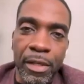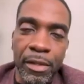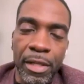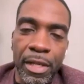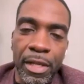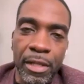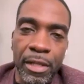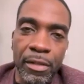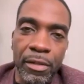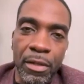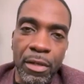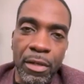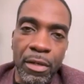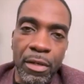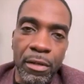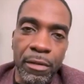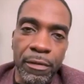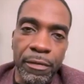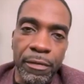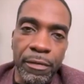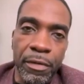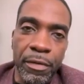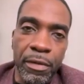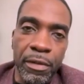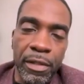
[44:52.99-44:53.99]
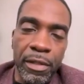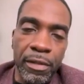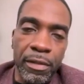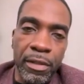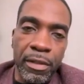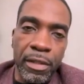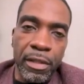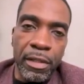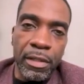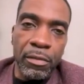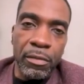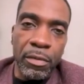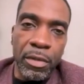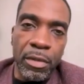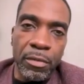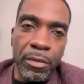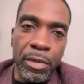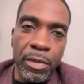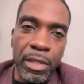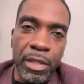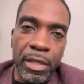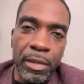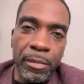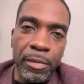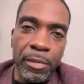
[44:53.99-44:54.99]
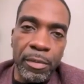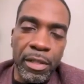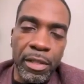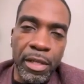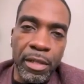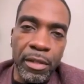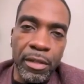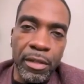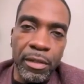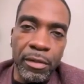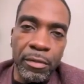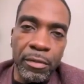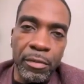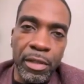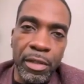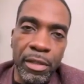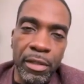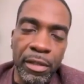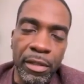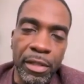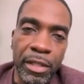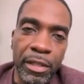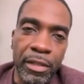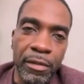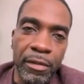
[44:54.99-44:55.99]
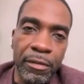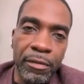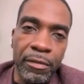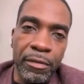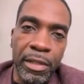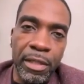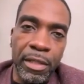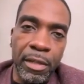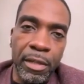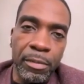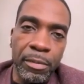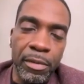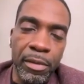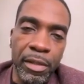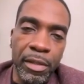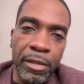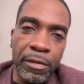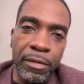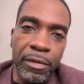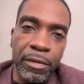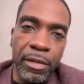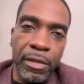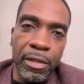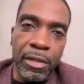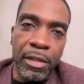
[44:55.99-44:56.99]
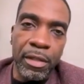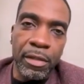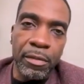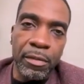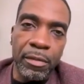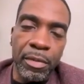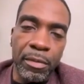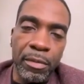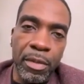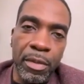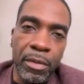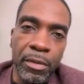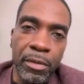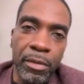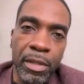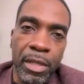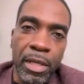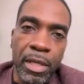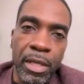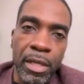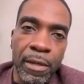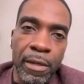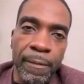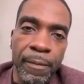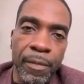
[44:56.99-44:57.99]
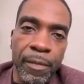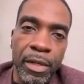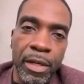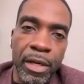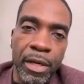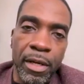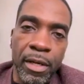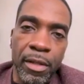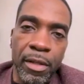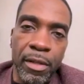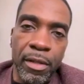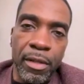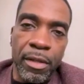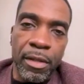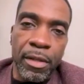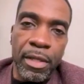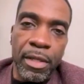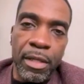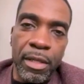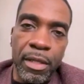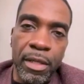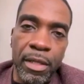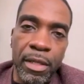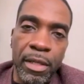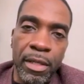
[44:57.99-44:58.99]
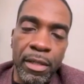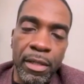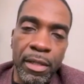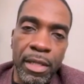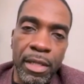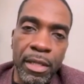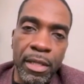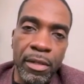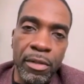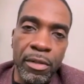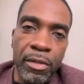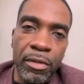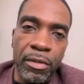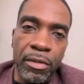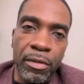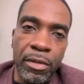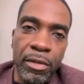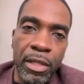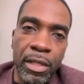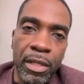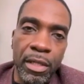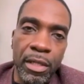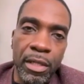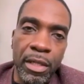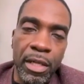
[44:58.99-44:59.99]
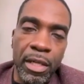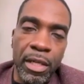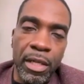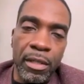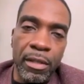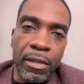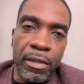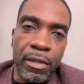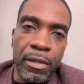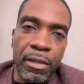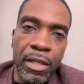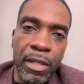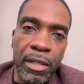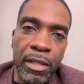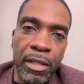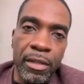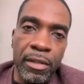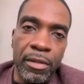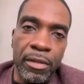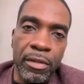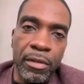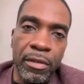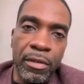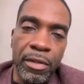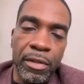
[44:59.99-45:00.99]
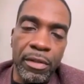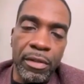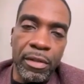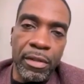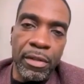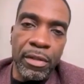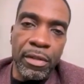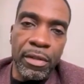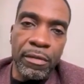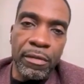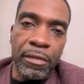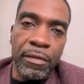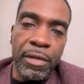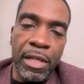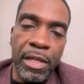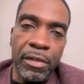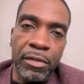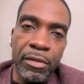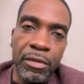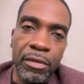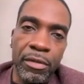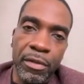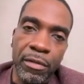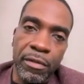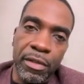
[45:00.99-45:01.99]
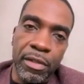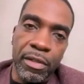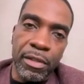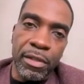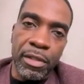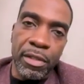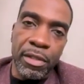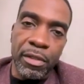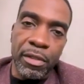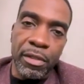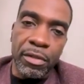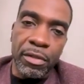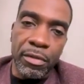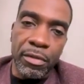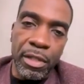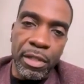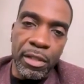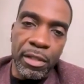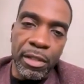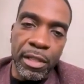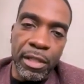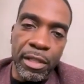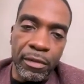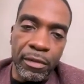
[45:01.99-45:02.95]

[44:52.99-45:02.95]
And thanks all for listening, where we come together and we collectively uplift and promote the industry and the services, financial services industry